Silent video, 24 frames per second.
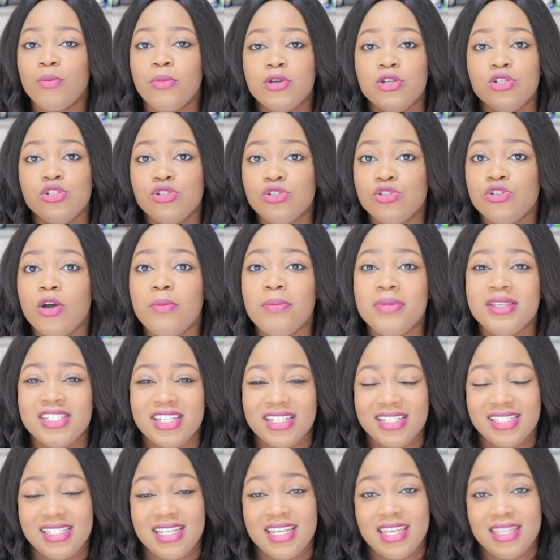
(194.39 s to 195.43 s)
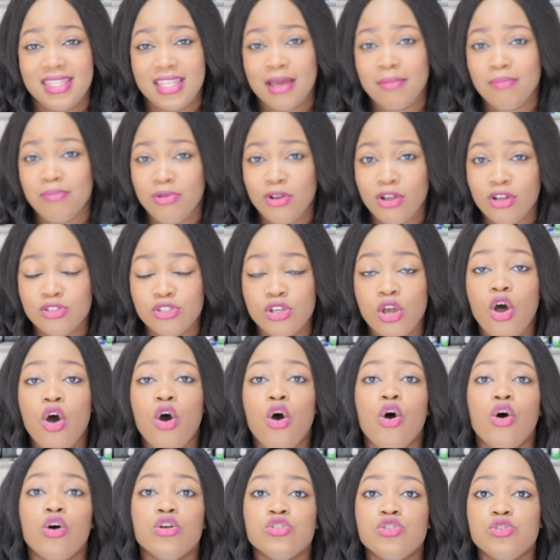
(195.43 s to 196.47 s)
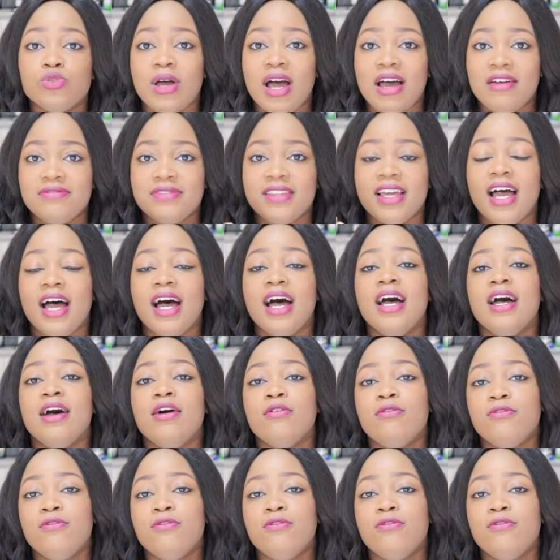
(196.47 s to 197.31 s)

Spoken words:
but you should not be taking their blood until after